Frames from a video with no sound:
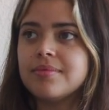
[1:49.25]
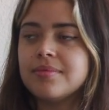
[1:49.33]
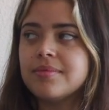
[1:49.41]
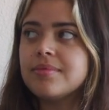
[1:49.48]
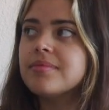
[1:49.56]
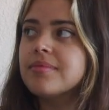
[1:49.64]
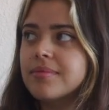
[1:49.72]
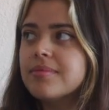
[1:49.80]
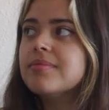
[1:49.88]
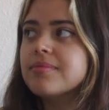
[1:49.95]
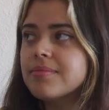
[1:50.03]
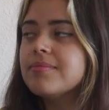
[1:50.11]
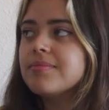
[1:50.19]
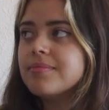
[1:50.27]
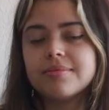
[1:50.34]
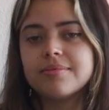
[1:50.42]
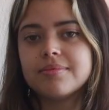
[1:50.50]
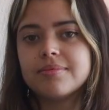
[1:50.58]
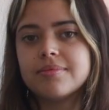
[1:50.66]

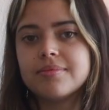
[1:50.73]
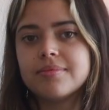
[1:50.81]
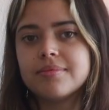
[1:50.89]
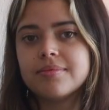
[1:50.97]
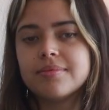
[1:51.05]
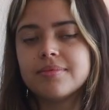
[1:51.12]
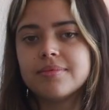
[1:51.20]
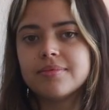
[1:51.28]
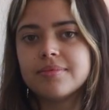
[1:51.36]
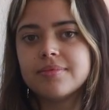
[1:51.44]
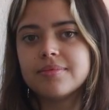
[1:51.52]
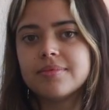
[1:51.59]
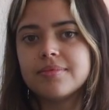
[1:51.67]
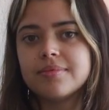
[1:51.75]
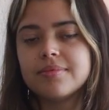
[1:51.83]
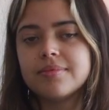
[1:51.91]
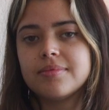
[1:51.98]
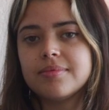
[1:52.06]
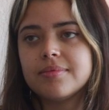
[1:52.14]

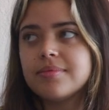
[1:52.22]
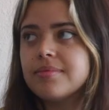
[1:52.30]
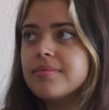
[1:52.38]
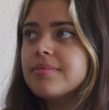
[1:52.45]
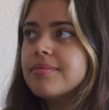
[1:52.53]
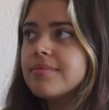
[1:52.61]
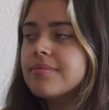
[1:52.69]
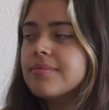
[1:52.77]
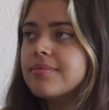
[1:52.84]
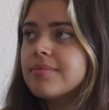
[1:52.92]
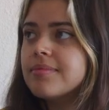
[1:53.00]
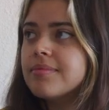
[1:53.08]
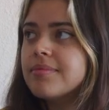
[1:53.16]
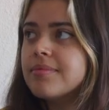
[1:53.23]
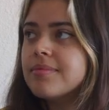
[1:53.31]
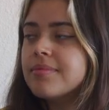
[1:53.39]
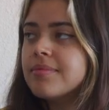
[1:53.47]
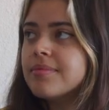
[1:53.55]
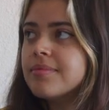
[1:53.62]

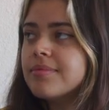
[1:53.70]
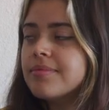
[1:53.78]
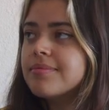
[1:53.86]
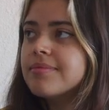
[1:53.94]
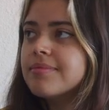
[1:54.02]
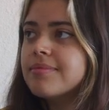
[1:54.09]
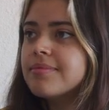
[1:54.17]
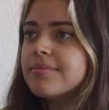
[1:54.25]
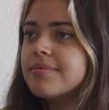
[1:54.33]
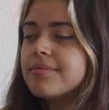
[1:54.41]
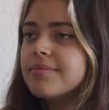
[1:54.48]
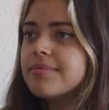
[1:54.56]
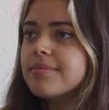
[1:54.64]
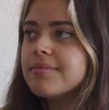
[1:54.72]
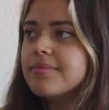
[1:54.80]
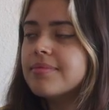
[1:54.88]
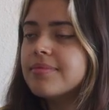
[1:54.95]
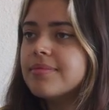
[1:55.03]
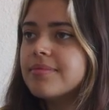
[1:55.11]

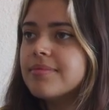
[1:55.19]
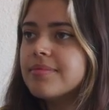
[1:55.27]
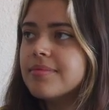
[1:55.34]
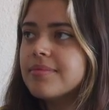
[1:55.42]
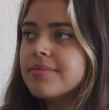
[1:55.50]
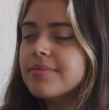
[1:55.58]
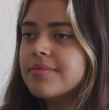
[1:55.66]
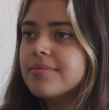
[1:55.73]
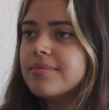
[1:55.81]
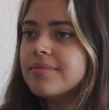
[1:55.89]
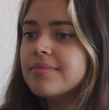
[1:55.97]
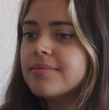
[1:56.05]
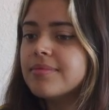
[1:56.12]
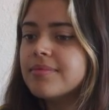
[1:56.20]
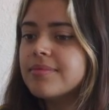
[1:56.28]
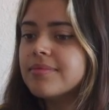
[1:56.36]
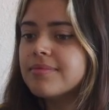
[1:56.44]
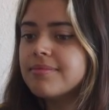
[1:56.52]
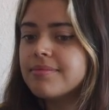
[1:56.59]

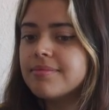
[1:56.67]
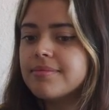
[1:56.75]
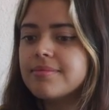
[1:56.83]
The person shown says nothing.